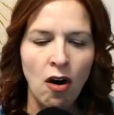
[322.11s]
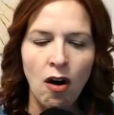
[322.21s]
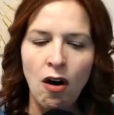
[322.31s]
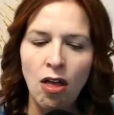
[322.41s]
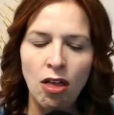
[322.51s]

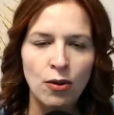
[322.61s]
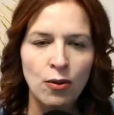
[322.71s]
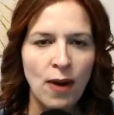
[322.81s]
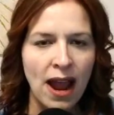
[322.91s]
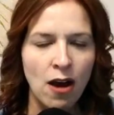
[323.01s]
all
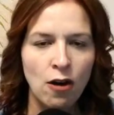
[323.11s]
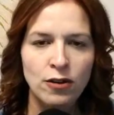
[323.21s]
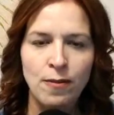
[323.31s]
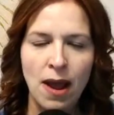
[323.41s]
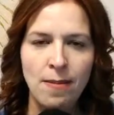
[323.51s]

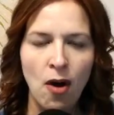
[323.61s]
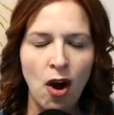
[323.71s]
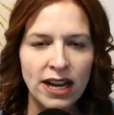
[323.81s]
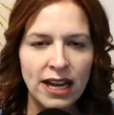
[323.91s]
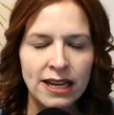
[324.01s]
around my
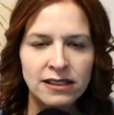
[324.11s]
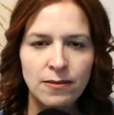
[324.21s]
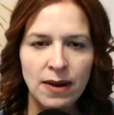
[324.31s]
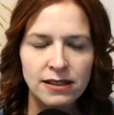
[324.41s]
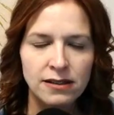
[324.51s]
body,
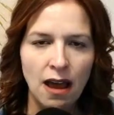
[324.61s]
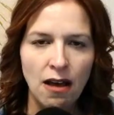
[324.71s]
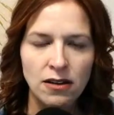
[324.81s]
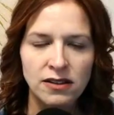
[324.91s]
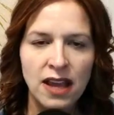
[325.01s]
into my
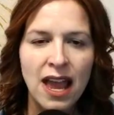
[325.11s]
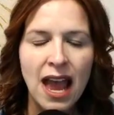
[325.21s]
cells,